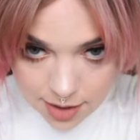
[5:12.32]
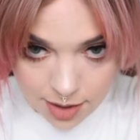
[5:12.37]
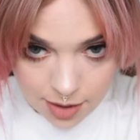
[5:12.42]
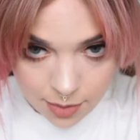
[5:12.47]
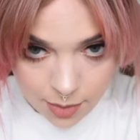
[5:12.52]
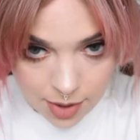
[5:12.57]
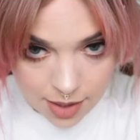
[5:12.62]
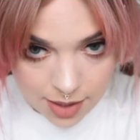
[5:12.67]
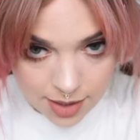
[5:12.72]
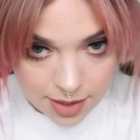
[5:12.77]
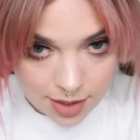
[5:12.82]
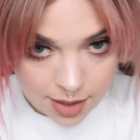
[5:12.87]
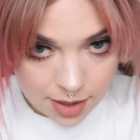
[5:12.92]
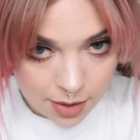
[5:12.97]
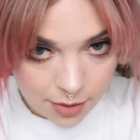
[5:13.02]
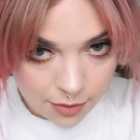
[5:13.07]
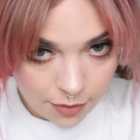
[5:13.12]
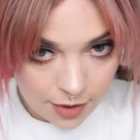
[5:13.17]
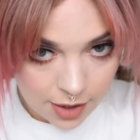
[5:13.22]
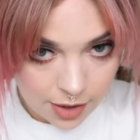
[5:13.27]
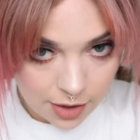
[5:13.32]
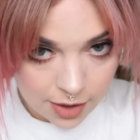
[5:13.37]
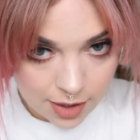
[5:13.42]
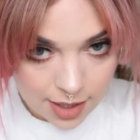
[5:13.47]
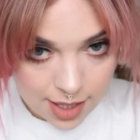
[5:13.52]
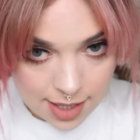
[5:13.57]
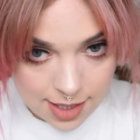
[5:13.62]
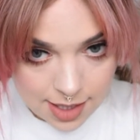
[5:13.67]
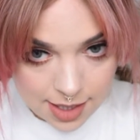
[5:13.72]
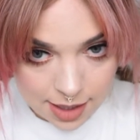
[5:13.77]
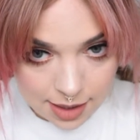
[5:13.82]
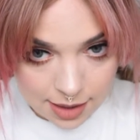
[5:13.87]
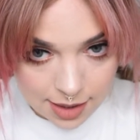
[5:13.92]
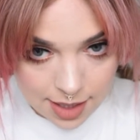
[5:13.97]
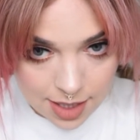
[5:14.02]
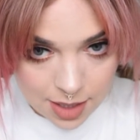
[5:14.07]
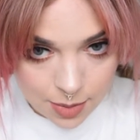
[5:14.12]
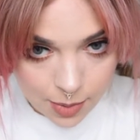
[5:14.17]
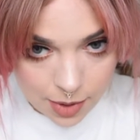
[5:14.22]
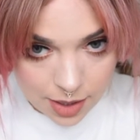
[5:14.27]
the ones that you feel are nice. Like
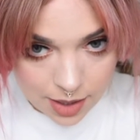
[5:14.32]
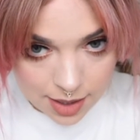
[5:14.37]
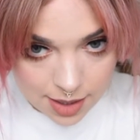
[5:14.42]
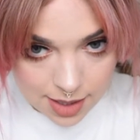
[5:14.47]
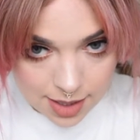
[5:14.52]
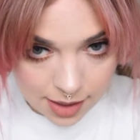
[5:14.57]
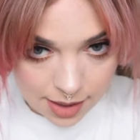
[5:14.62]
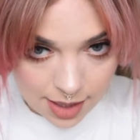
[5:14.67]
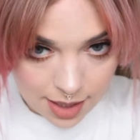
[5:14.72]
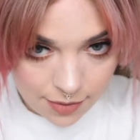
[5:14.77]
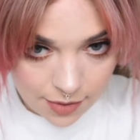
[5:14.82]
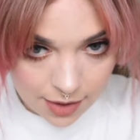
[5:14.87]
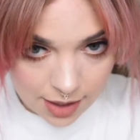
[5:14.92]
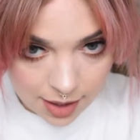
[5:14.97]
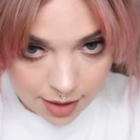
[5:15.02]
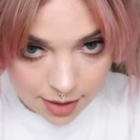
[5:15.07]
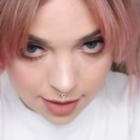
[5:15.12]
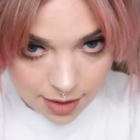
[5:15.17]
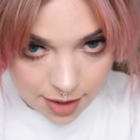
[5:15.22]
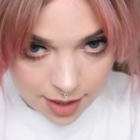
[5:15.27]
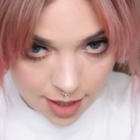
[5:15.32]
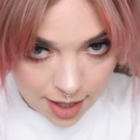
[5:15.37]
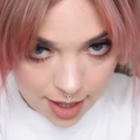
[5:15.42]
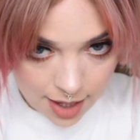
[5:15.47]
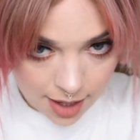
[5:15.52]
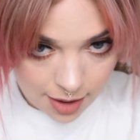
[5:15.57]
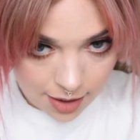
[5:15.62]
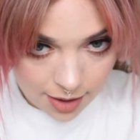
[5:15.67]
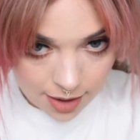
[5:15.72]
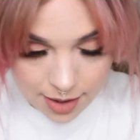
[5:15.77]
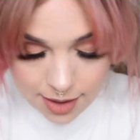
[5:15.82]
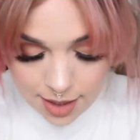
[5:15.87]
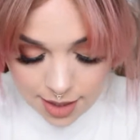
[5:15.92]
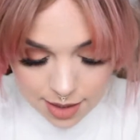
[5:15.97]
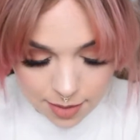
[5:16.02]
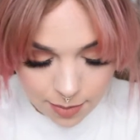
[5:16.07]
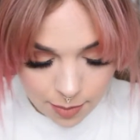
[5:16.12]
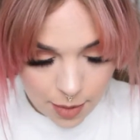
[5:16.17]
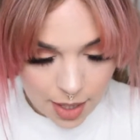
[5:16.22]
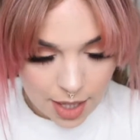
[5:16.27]
this one is leaving the hair. It
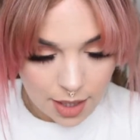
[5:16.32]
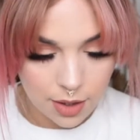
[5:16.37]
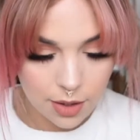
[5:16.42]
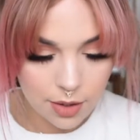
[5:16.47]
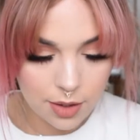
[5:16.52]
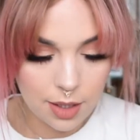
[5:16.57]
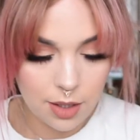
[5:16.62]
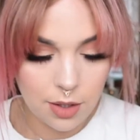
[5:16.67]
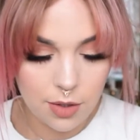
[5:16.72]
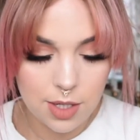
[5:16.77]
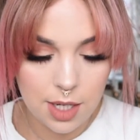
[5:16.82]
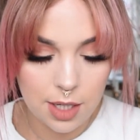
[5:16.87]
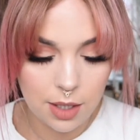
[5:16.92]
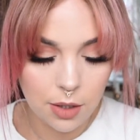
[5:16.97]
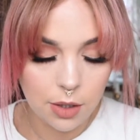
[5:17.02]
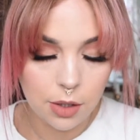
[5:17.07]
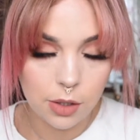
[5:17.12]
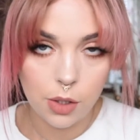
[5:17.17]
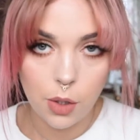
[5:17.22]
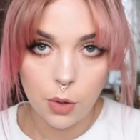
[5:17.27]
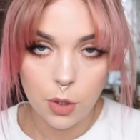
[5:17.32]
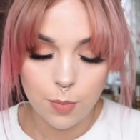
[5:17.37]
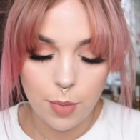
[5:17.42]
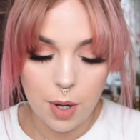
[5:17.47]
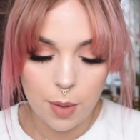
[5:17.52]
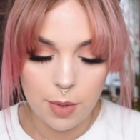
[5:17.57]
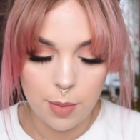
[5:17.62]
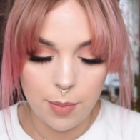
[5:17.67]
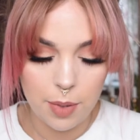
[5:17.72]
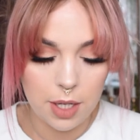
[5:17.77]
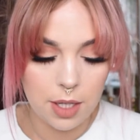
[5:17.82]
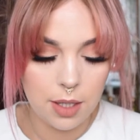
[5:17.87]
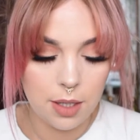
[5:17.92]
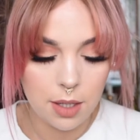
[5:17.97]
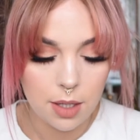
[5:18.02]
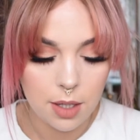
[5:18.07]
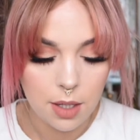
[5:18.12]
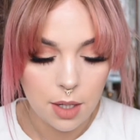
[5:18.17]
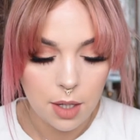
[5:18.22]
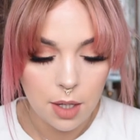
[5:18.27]
doesn't matter. Then you take a closed bobby
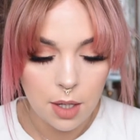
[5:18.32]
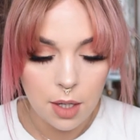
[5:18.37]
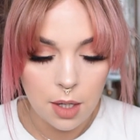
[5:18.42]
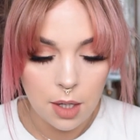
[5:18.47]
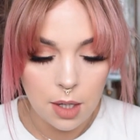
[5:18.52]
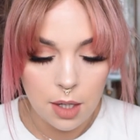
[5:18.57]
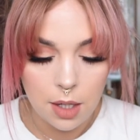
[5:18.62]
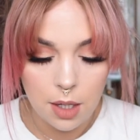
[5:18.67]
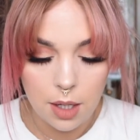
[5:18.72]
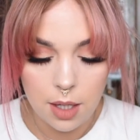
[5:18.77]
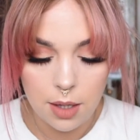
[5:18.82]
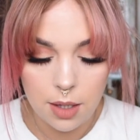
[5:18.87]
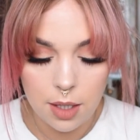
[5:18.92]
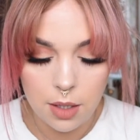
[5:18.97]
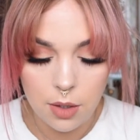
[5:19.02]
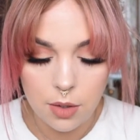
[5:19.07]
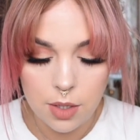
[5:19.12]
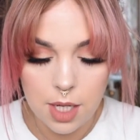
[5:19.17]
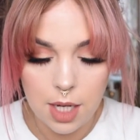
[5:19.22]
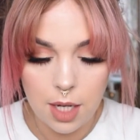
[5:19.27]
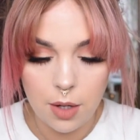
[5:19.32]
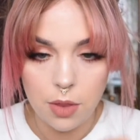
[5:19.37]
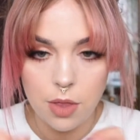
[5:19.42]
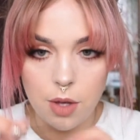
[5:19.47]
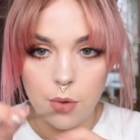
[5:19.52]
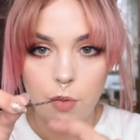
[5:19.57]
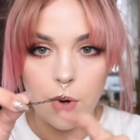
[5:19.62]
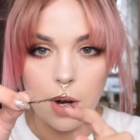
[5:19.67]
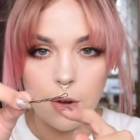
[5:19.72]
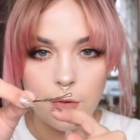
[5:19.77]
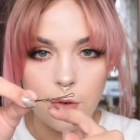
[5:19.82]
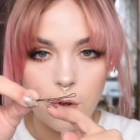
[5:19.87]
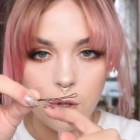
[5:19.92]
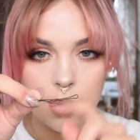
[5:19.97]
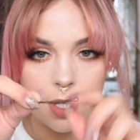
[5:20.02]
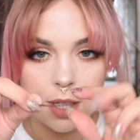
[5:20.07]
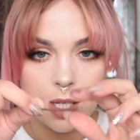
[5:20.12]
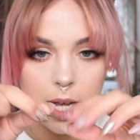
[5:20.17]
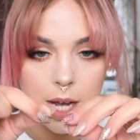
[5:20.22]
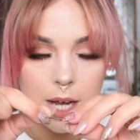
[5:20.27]
pin and then you take the ruffled
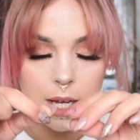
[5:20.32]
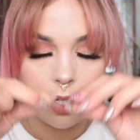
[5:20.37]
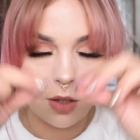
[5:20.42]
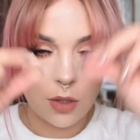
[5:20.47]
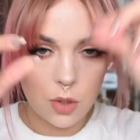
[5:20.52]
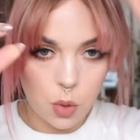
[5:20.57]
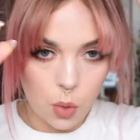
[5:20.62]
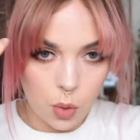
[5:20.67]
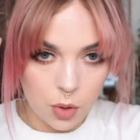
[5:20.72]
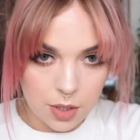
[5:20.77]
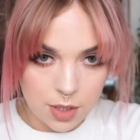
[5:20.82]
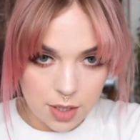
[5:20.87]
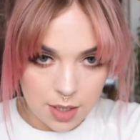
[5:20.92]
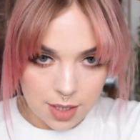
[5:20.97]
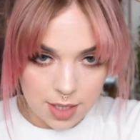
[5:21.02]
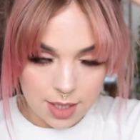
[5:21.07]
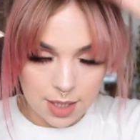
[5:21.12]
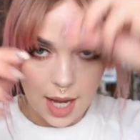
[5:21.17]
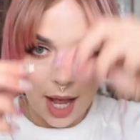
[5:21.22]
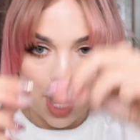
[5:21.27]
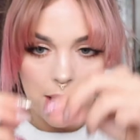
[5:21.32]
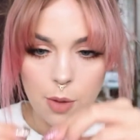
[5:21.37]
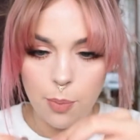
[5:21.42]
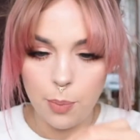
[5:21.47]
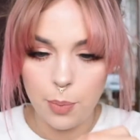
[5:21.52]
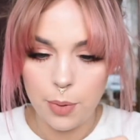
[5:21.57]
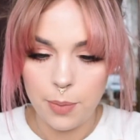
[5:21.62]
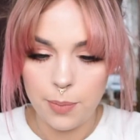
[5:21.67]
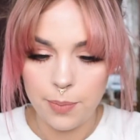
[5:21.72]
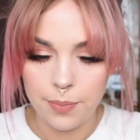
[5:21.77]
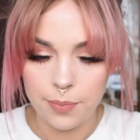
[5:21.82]
side towards the scalp